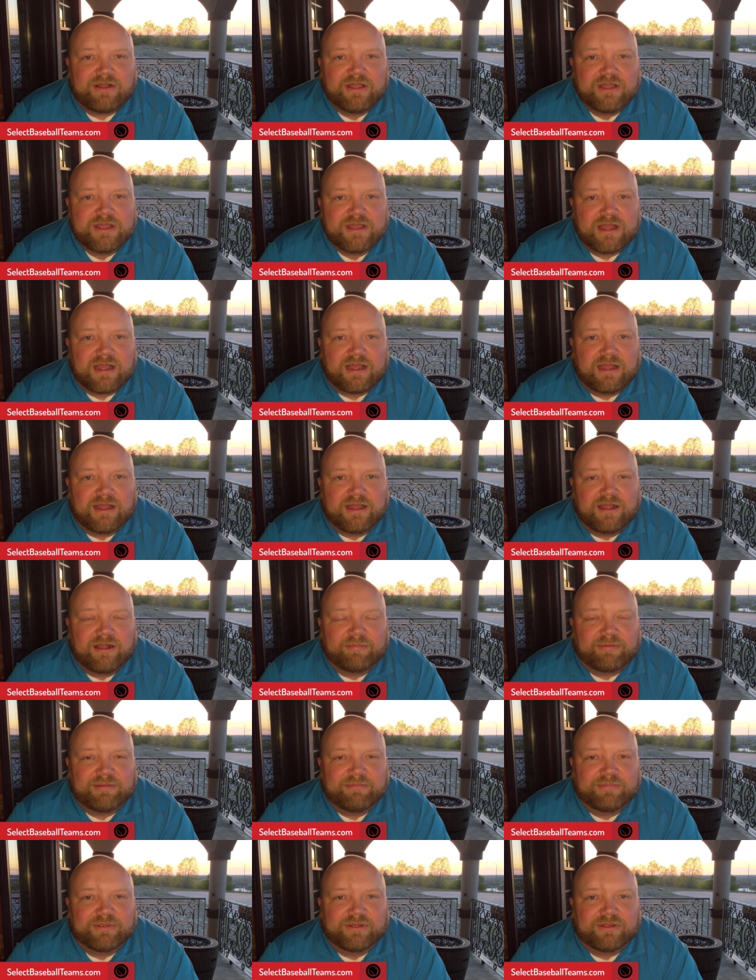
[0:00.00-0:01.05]
uh,
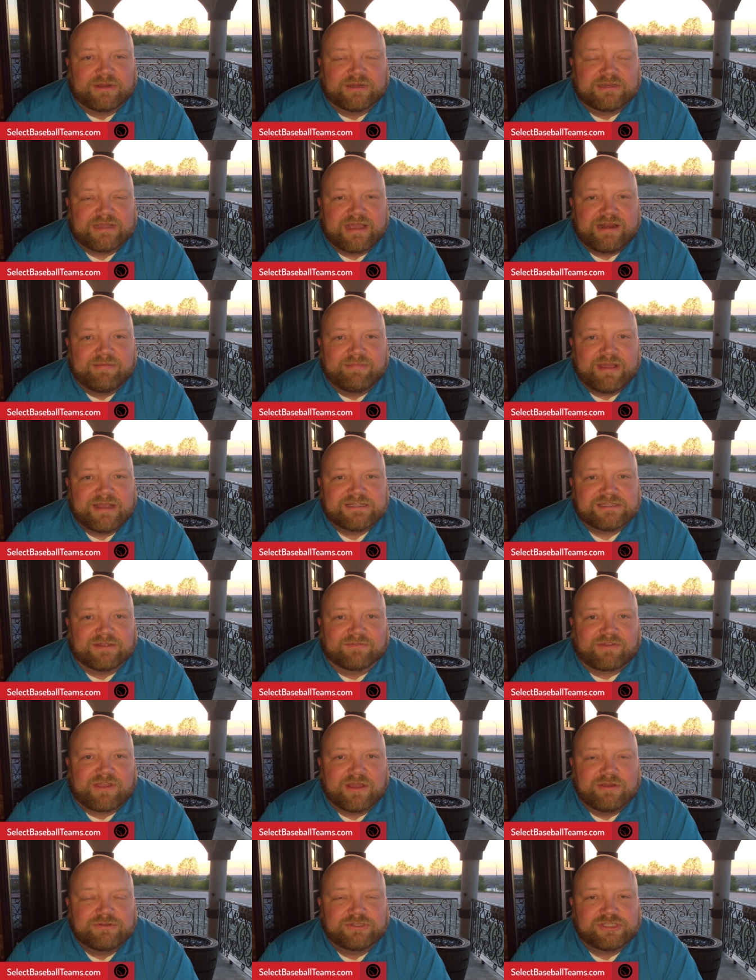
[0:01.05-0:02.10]
helping build a database of
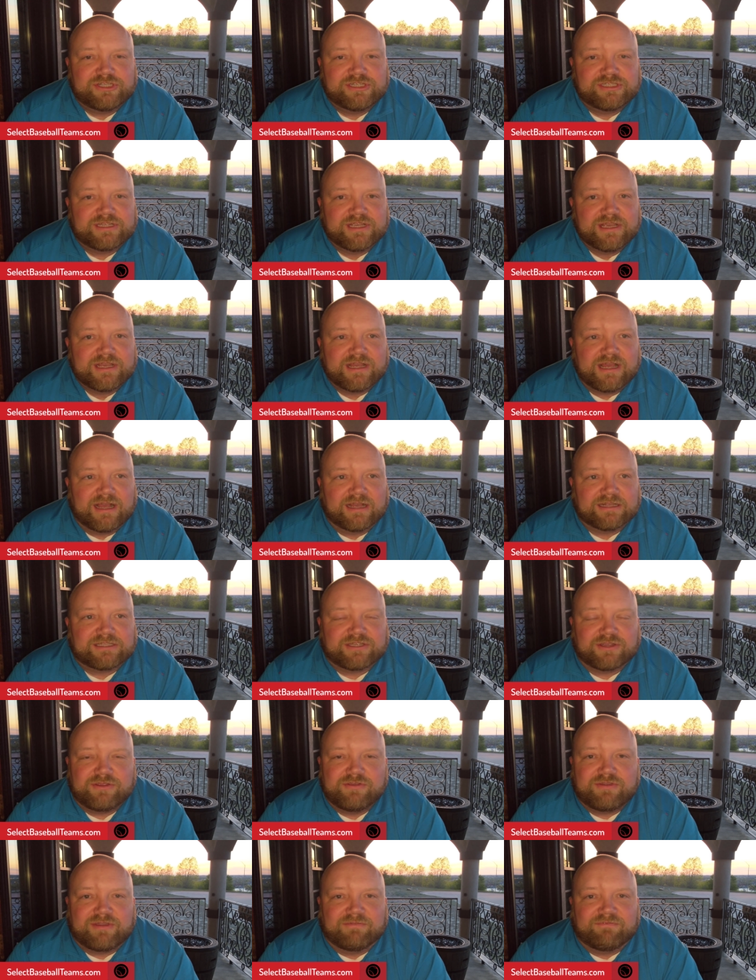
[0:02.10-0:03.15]
coaches uh, so you
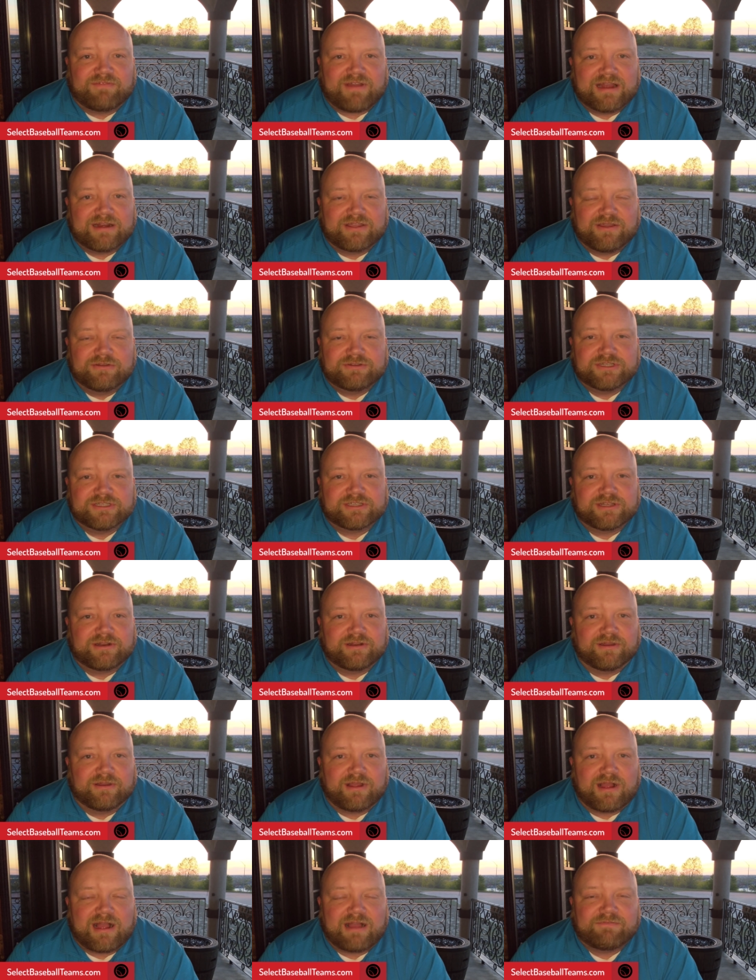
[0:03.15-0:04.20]
can find coaches that are
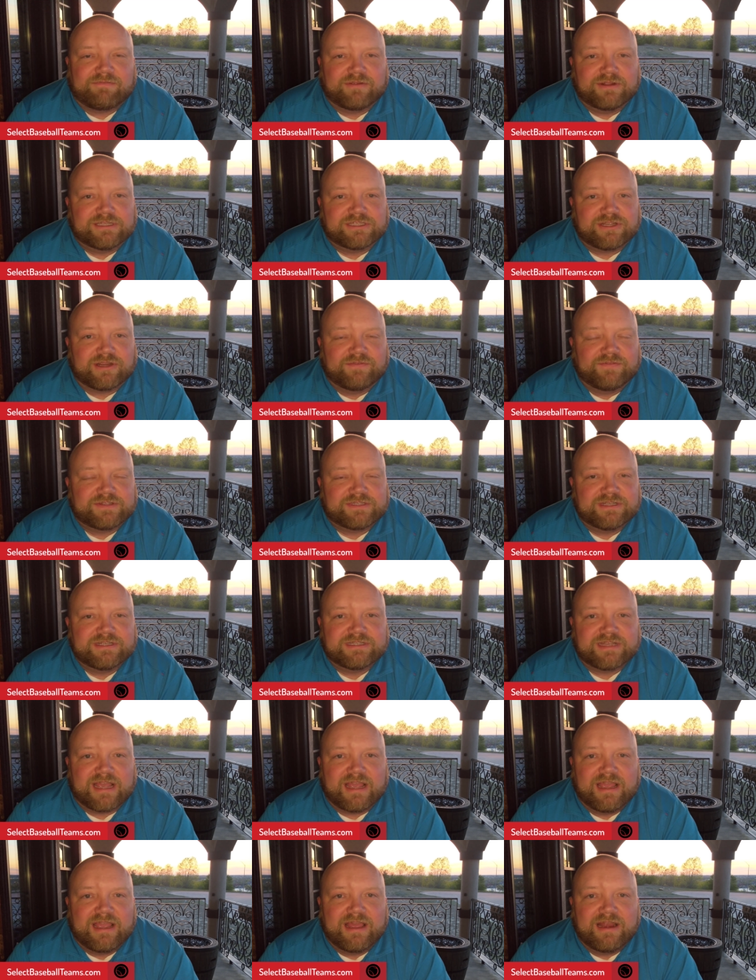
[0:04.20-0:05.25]
offering services
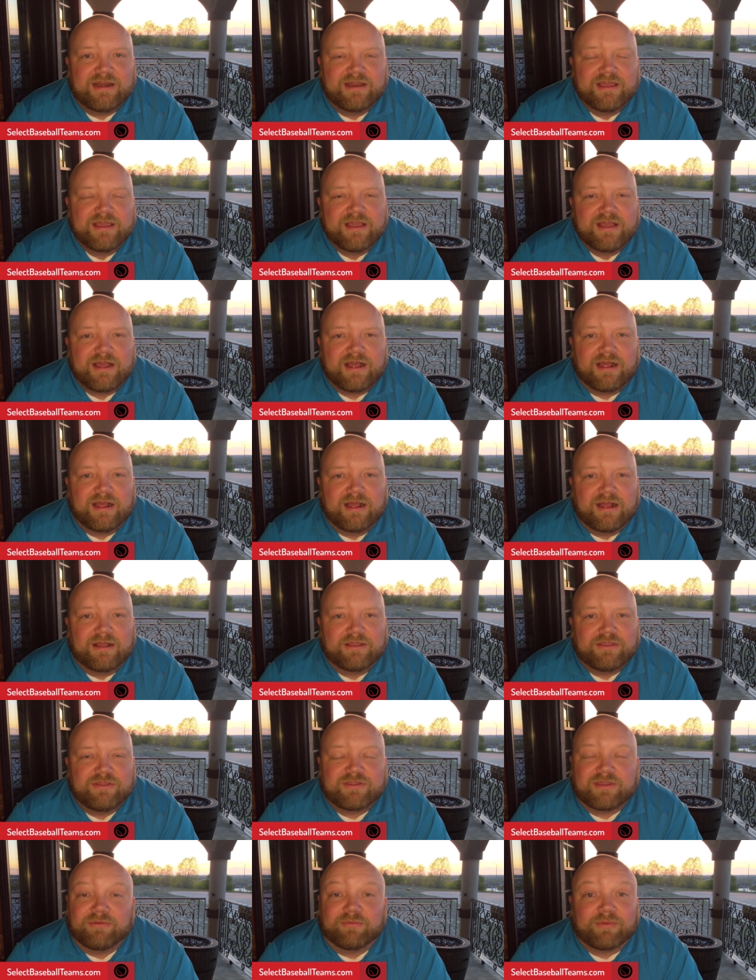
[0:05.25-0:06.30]
and uh, you
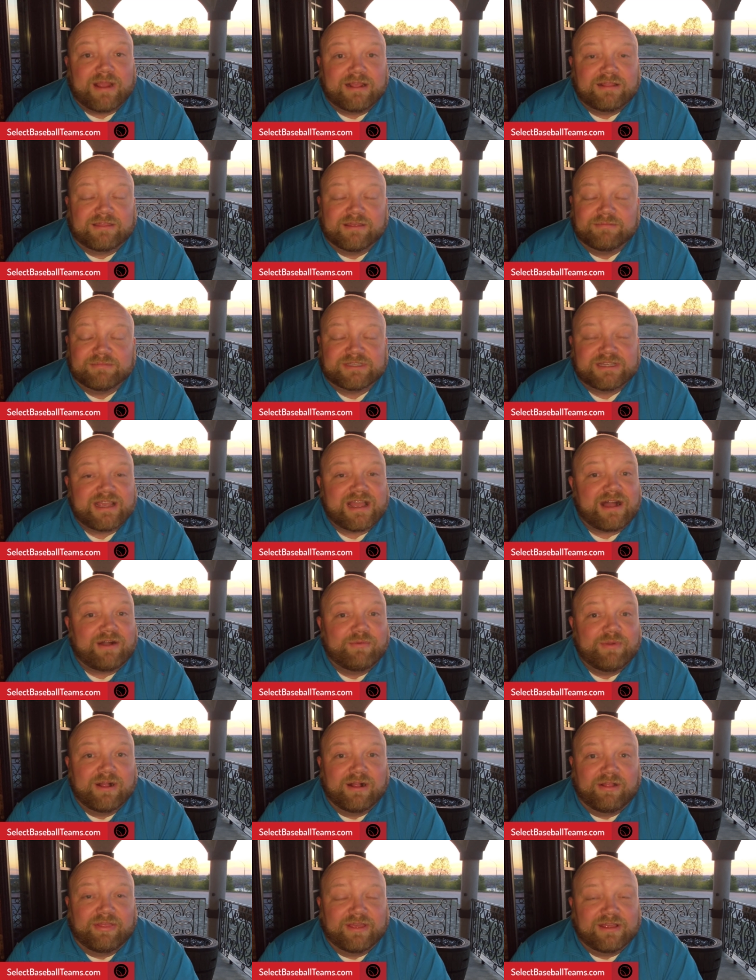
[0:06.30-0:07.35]
can rank them, see how
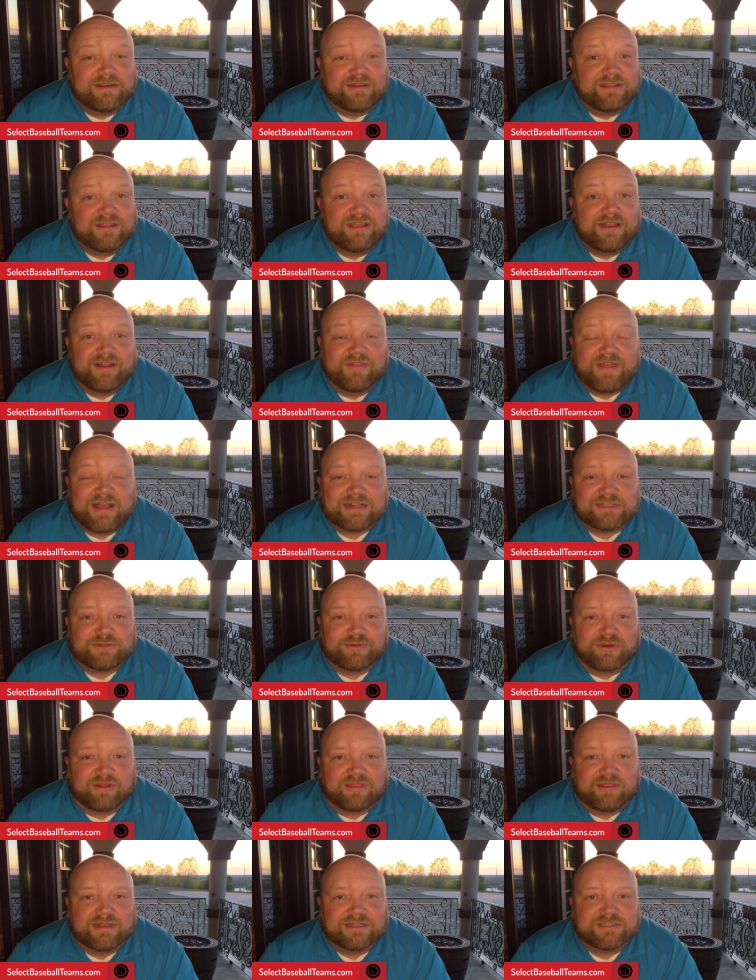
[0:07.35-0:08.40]
well they did, and that sort of
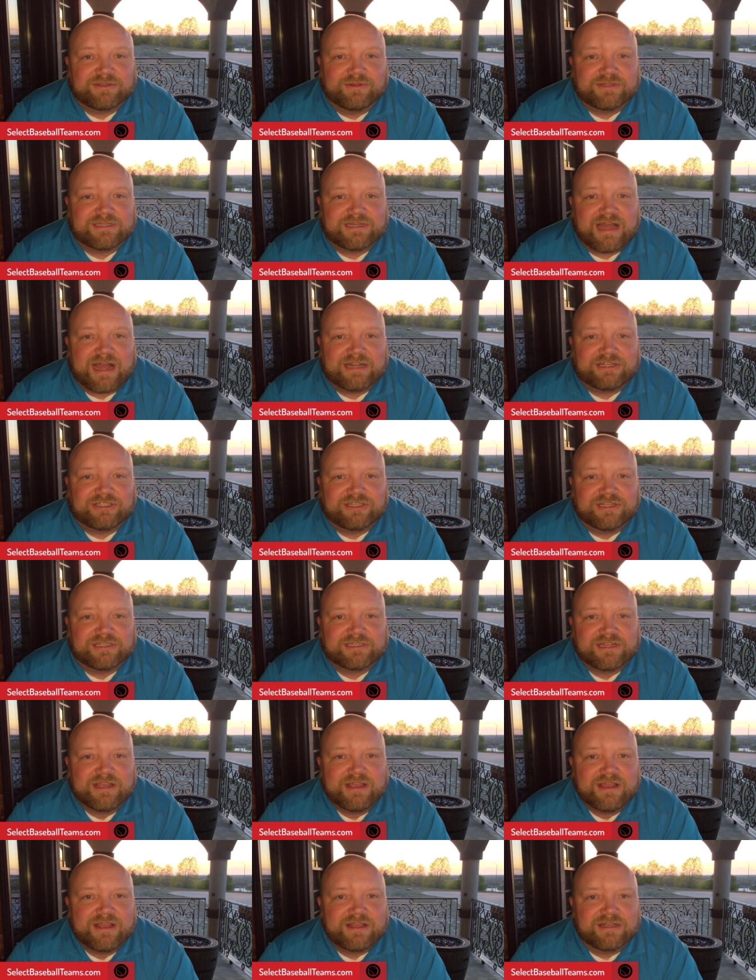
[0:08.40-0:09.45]
thing. So it's not just
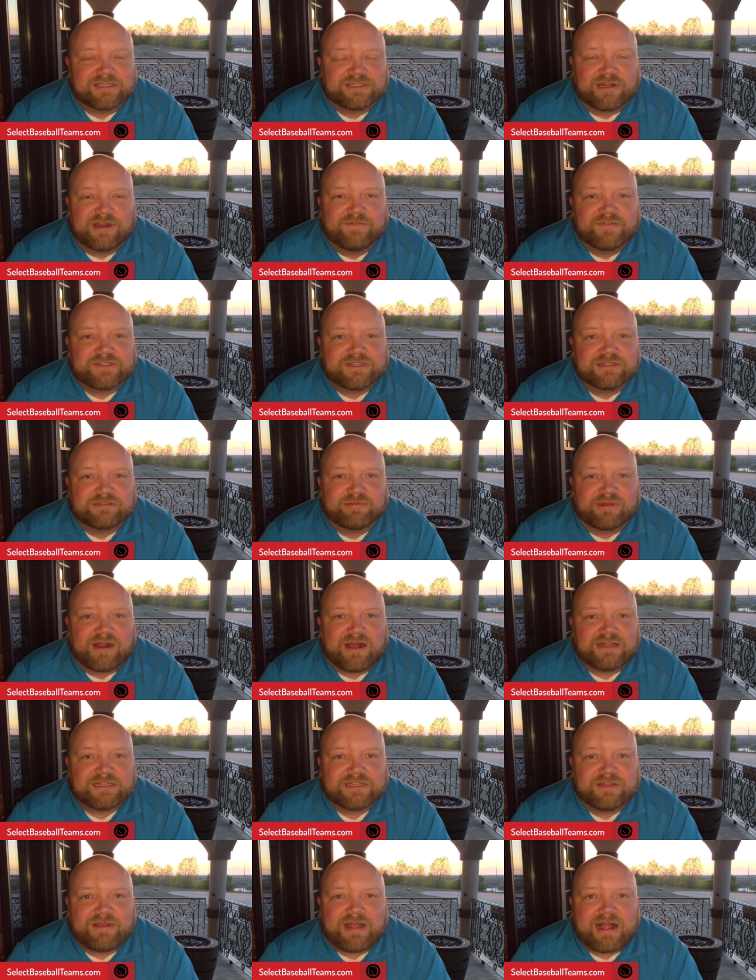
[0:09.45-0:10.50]
services, but
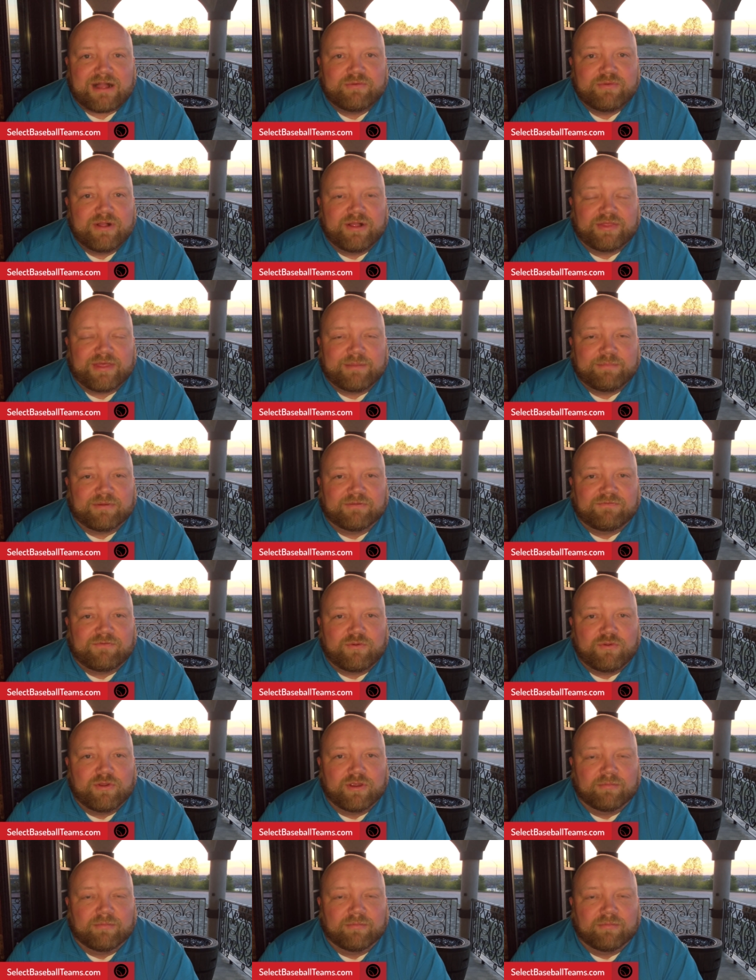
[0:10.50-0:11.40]
also how well they perform.